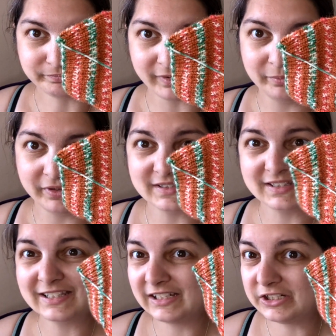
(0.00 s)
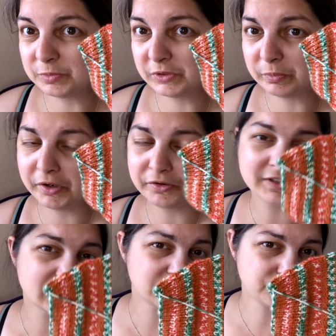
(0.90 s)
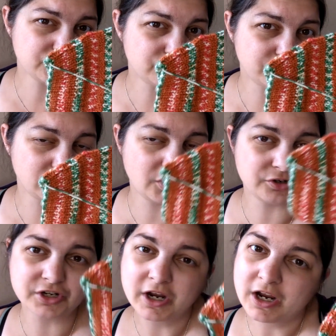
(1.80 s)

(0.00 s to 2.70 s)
But yes, there's a little bit of progress, there's not an awful lot,